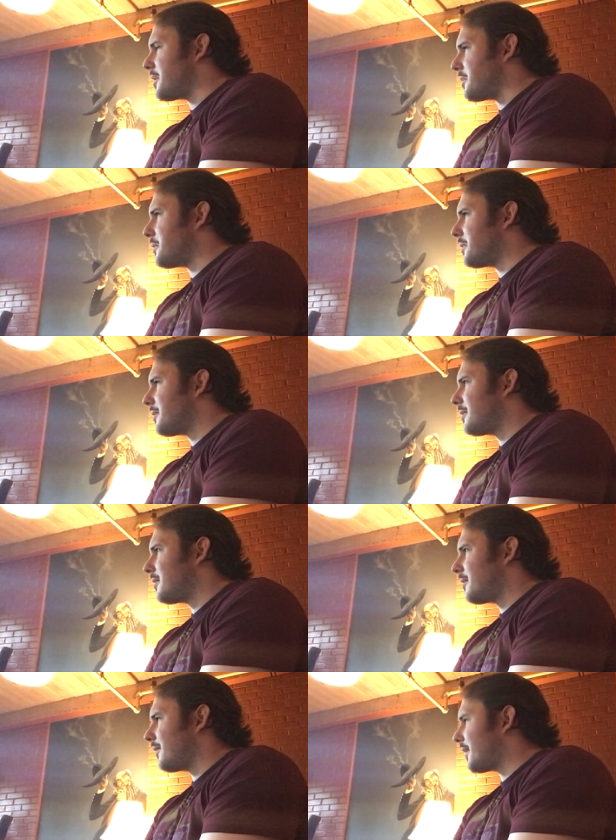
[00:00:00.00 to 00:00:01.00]
you
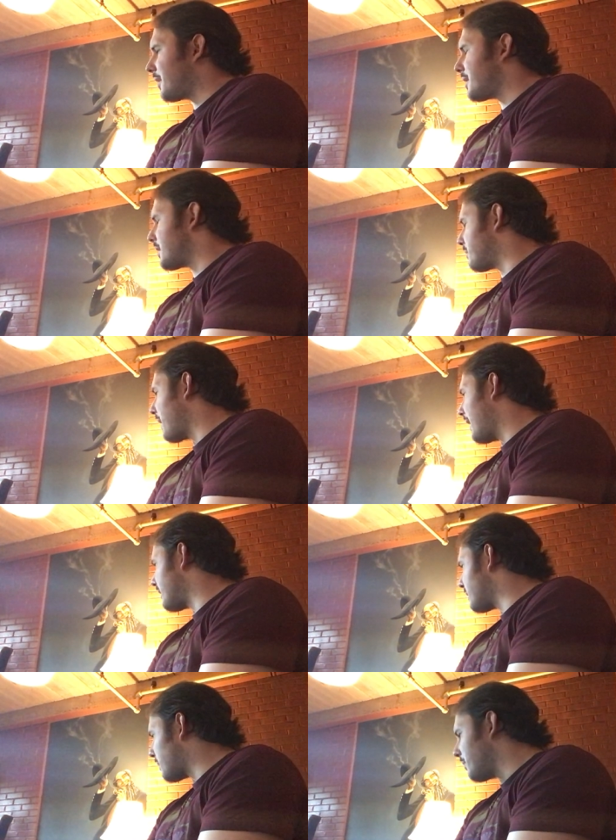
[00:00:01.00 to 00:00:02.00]
that this is
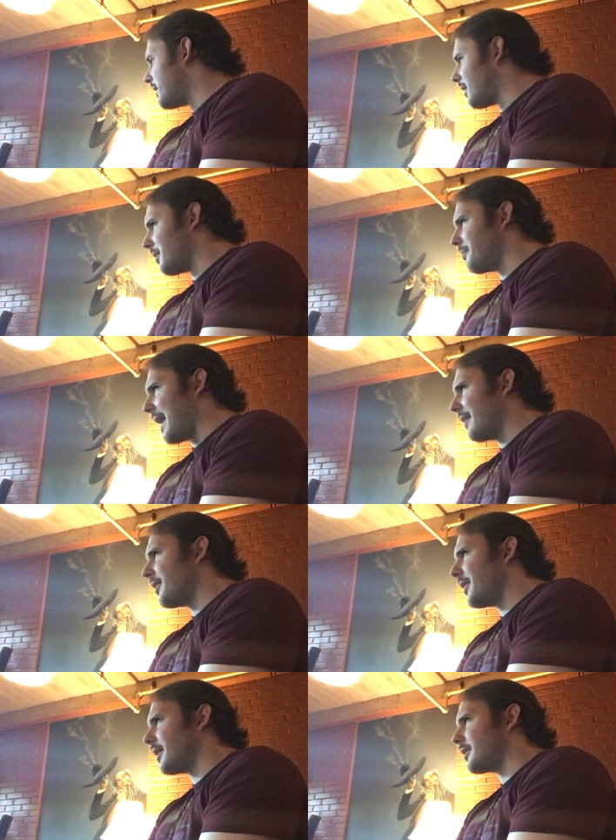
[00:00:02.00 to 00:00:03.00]
bad, it's probably not a
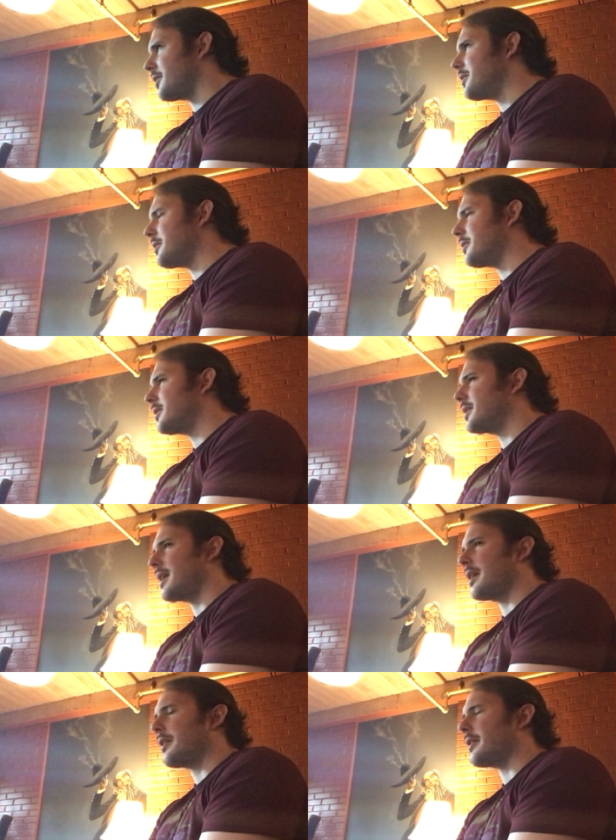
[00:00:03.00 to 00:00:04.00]
bad thing to do to
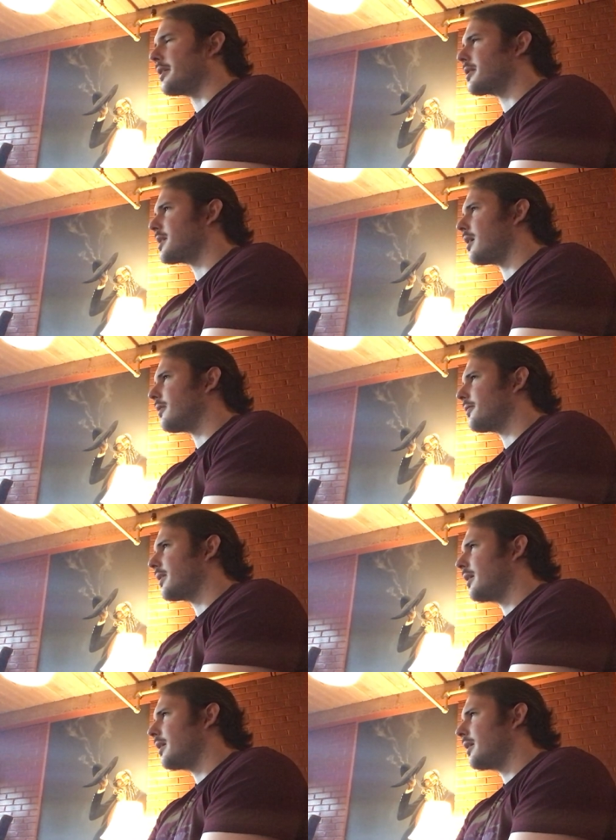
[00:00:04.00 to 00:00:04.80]
take care of yourself.